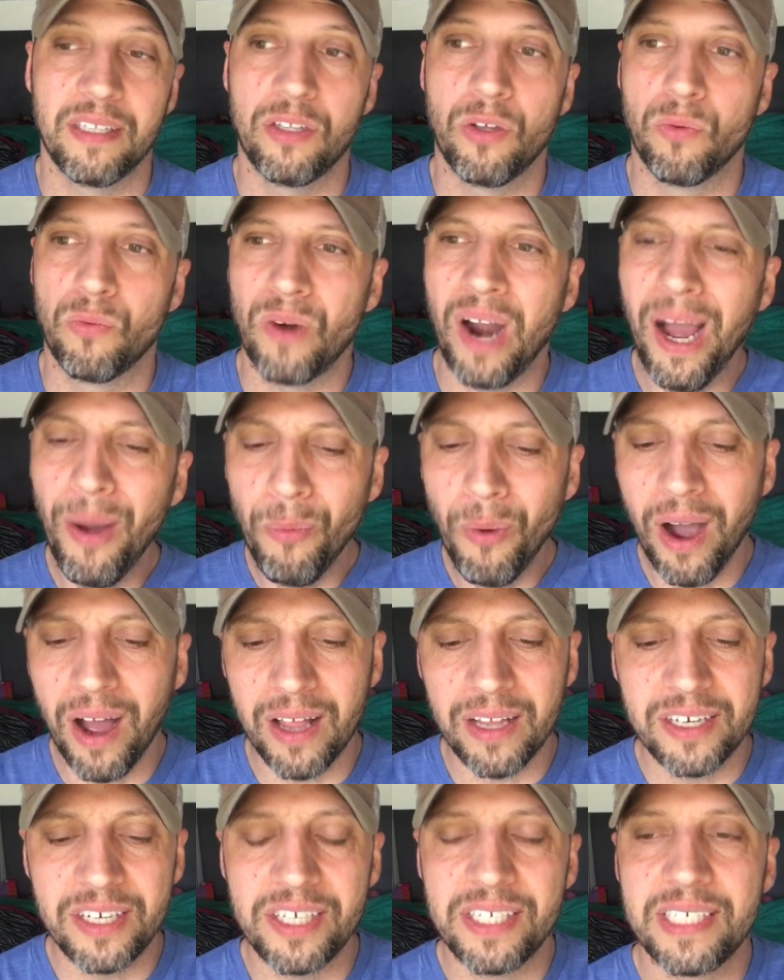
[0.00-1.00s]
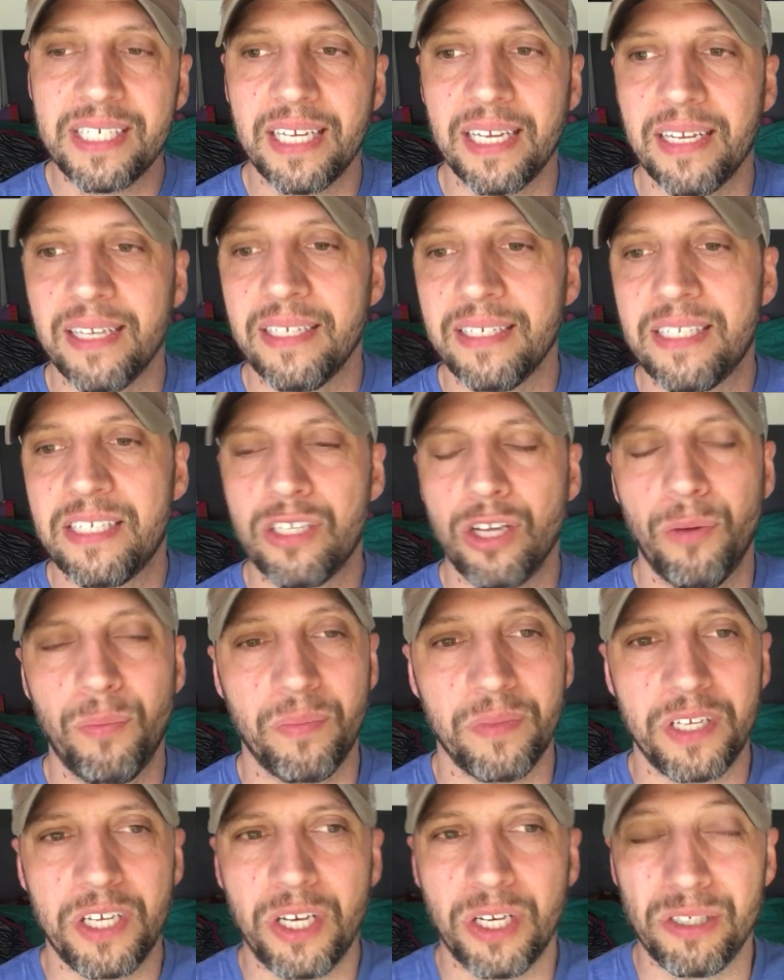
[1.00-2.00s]
The Rottweiler is
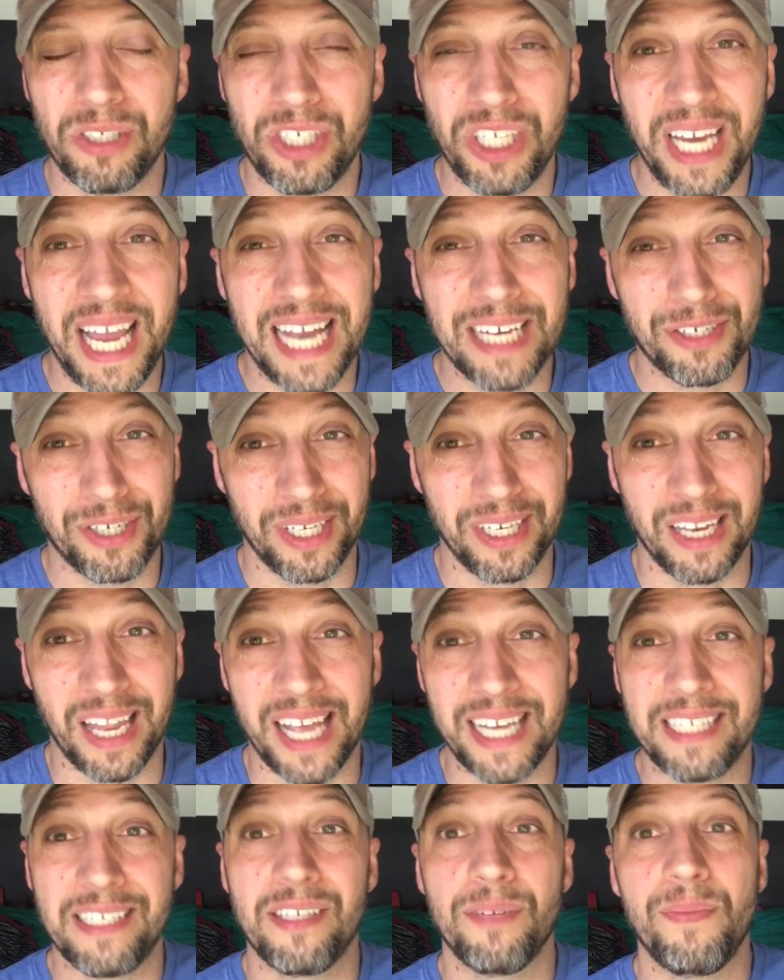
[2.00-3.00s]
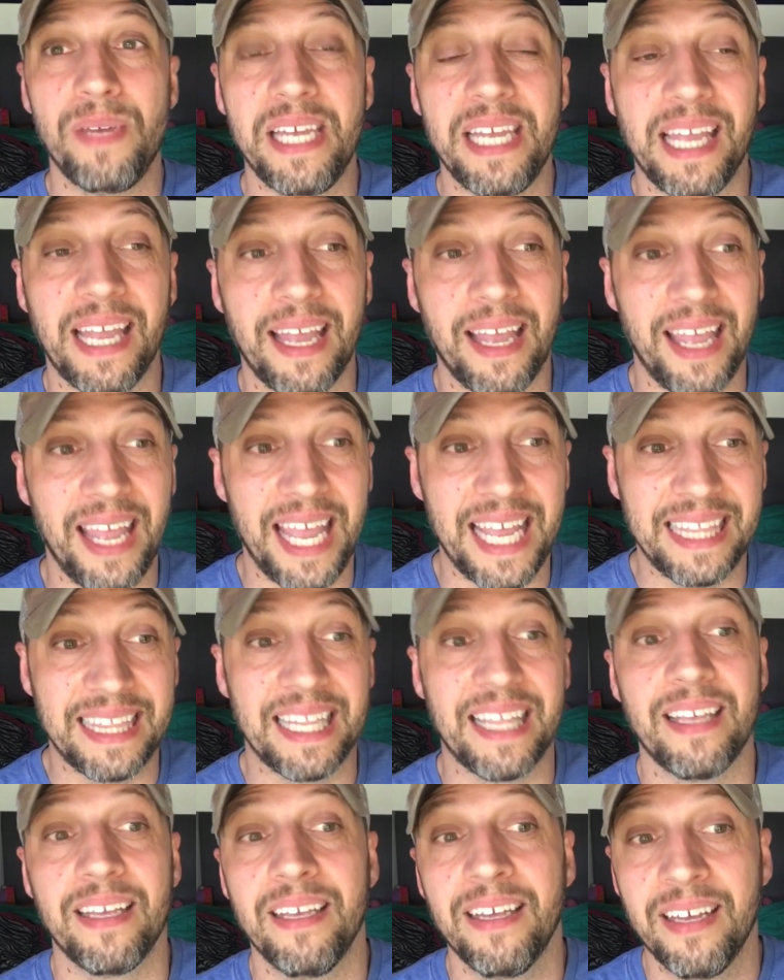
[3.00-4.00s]
so you know she actually likes to be in
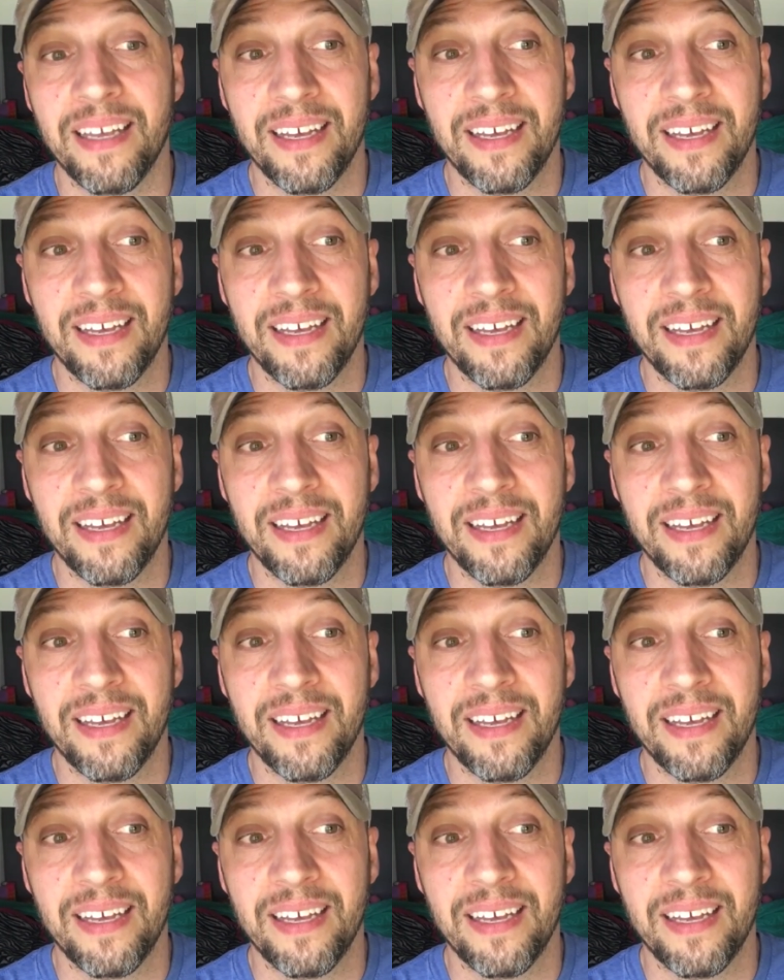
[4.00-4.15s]
the